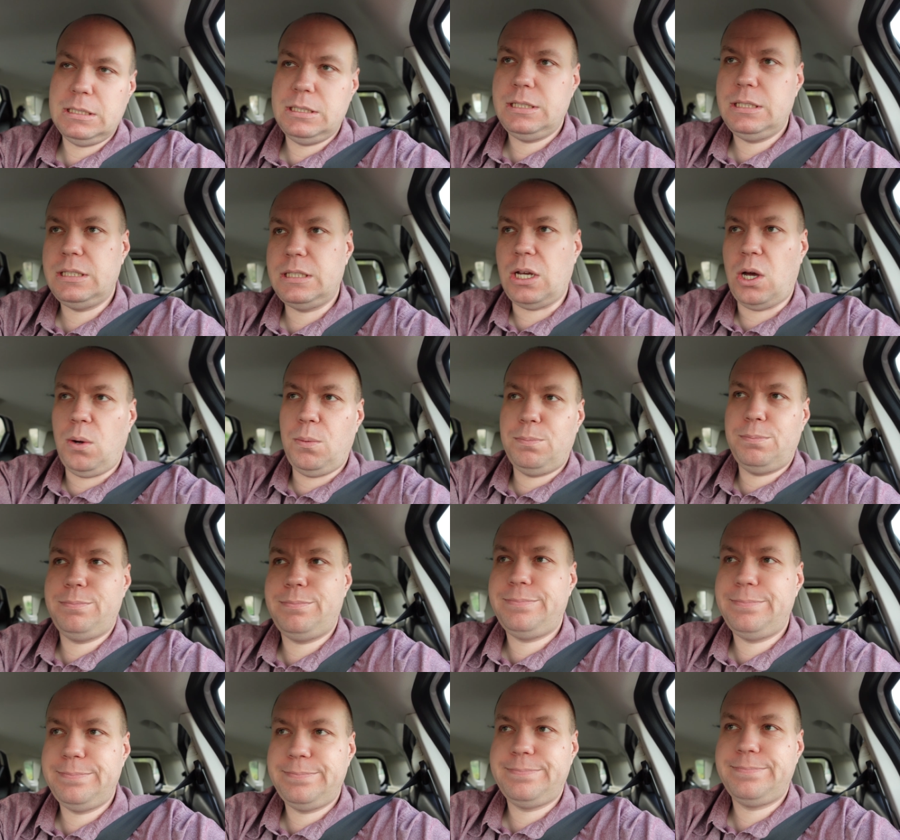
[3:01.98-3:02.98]
So
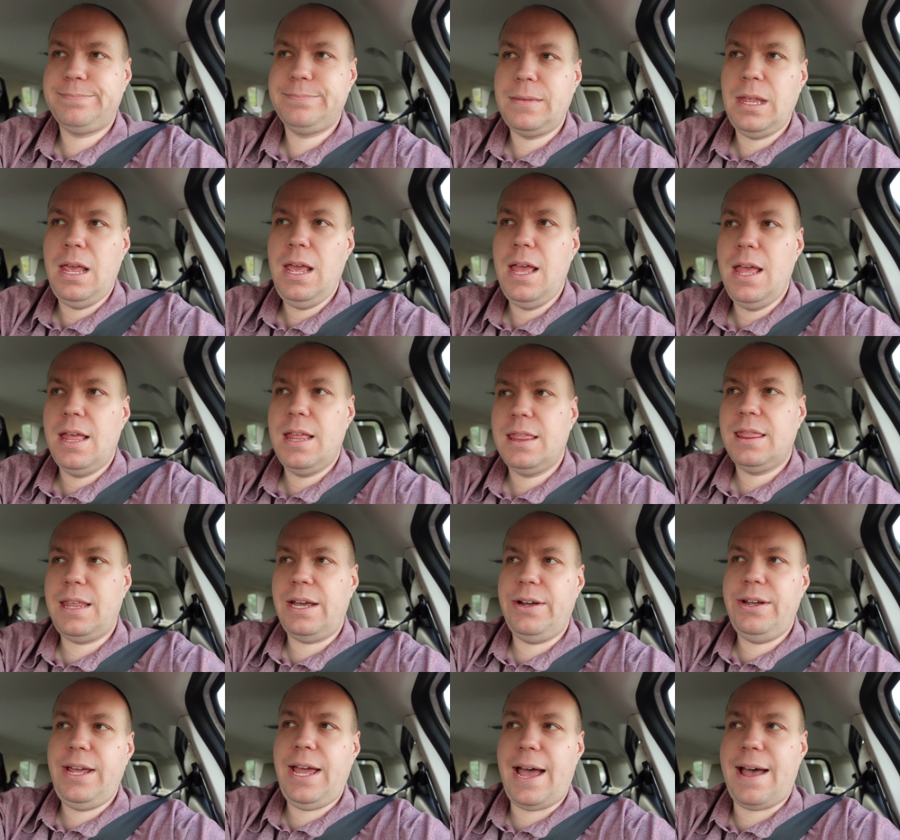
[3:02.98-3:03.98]

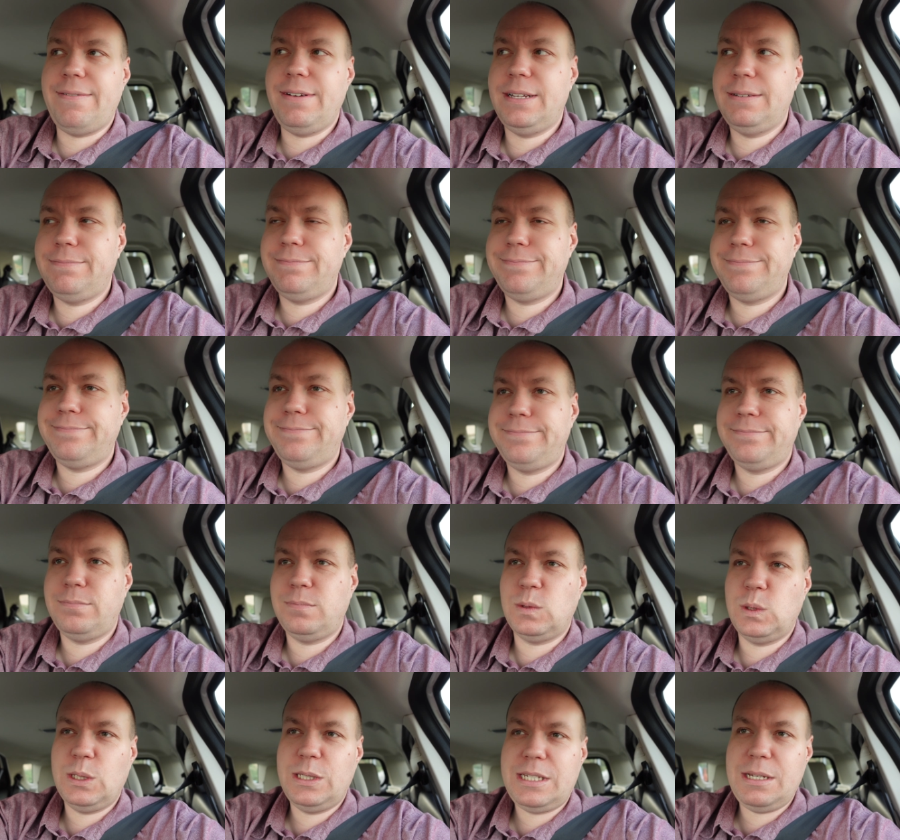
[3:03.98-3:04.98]
there you have it.
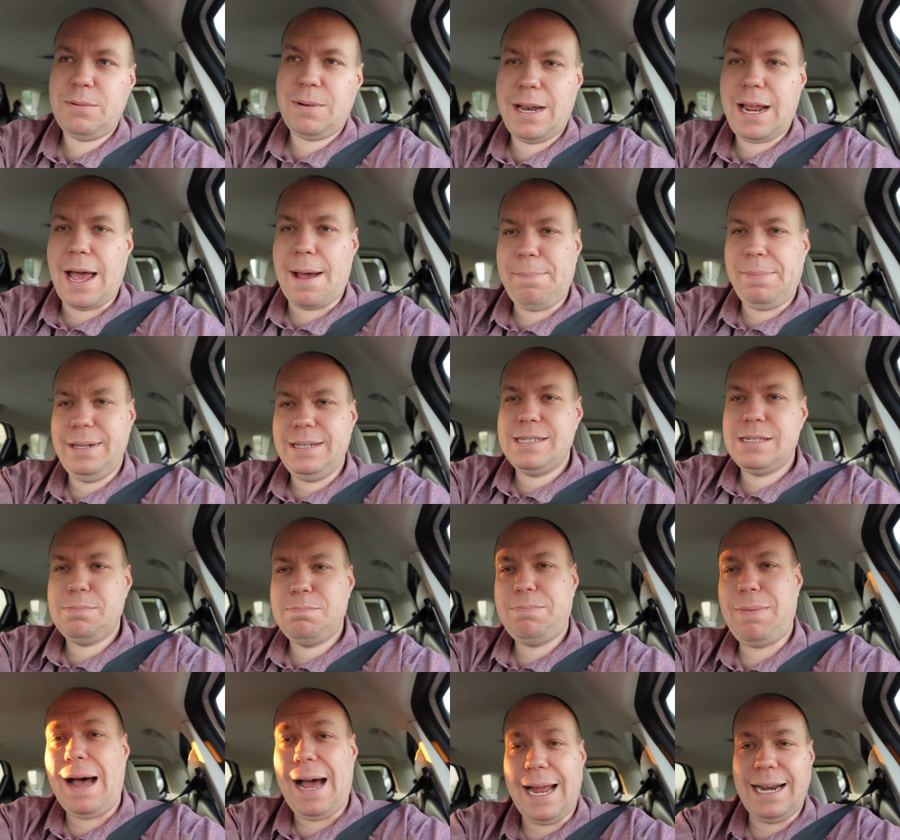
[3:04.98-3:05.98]
We'll see what happens.
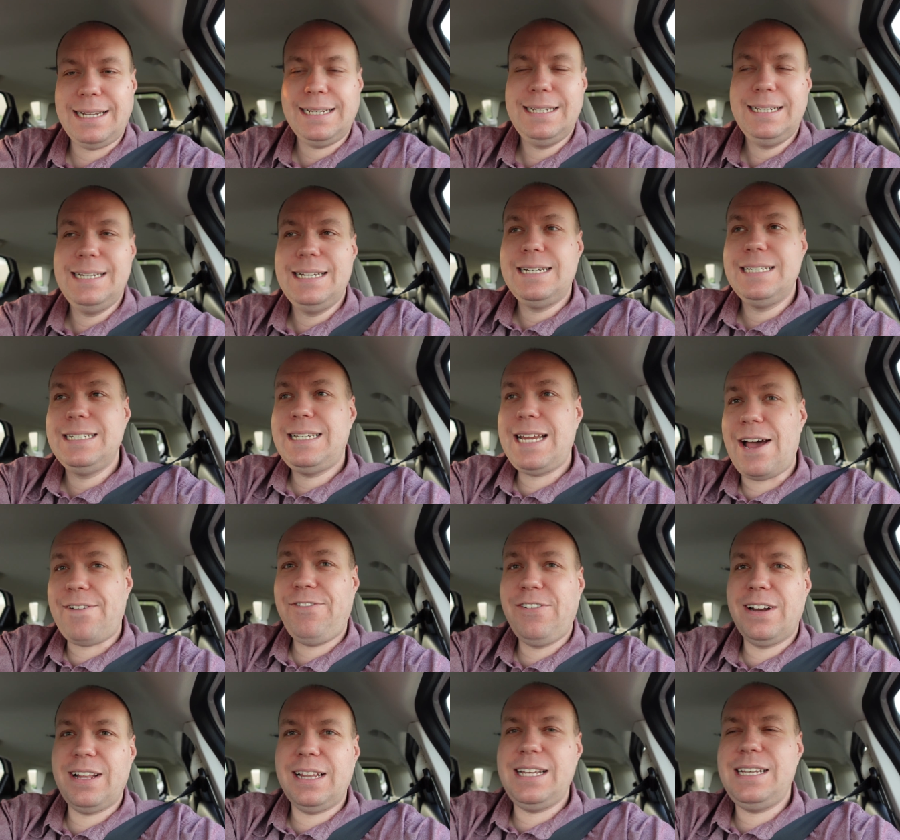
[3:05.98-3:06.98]
But
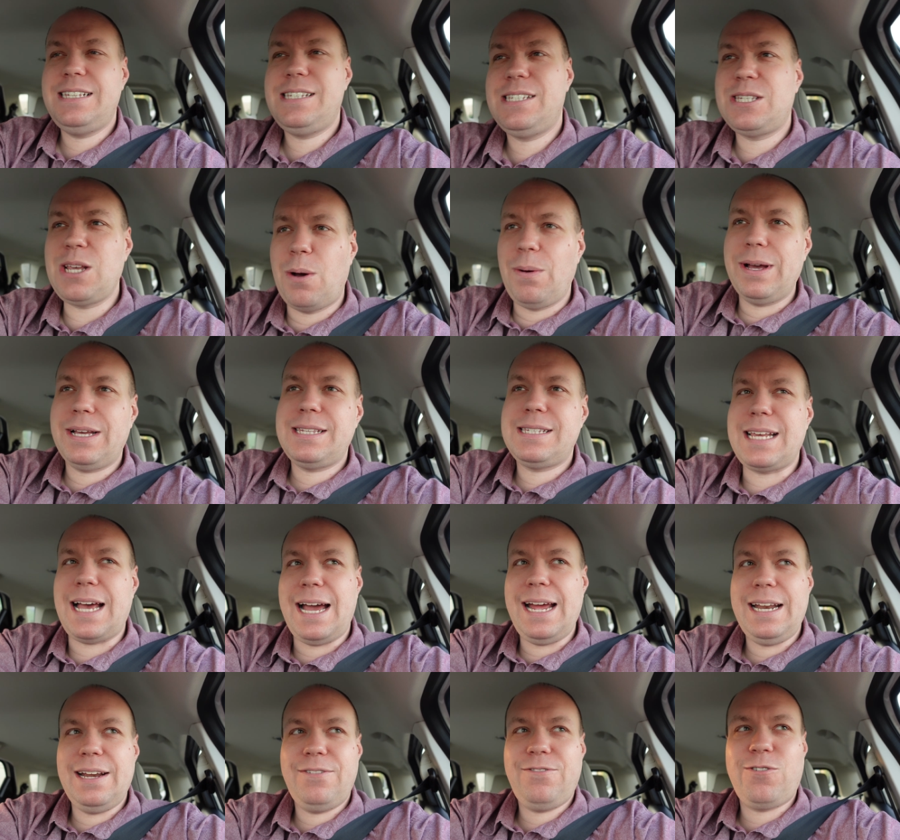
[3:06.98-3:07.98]
definitely so
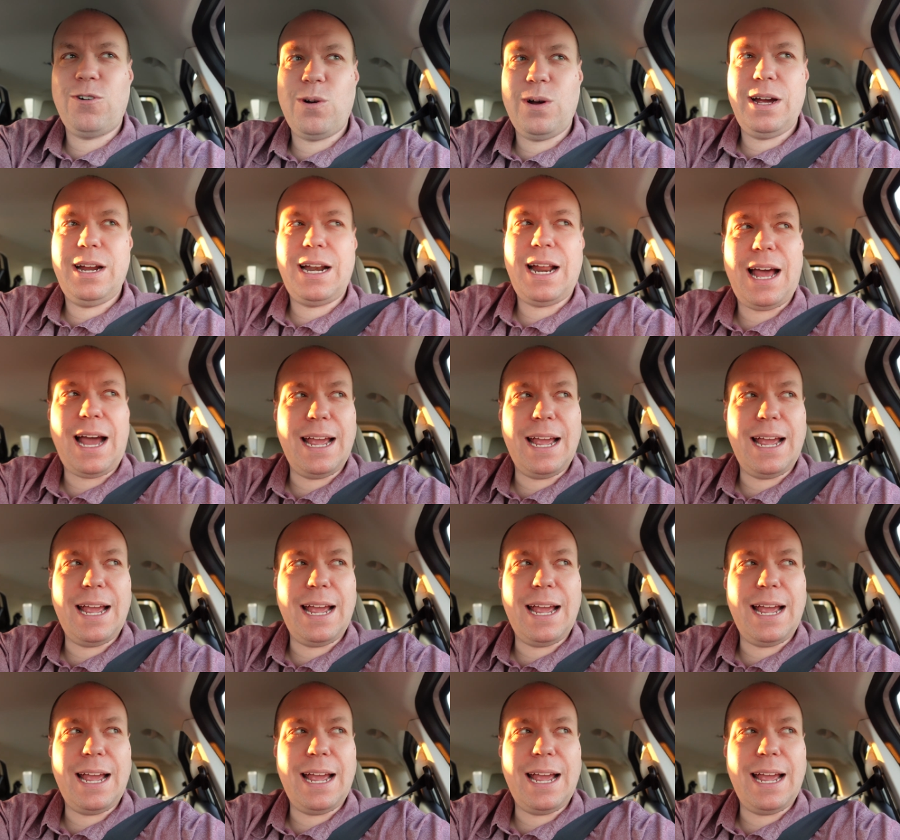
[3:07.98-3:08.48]
excited for it.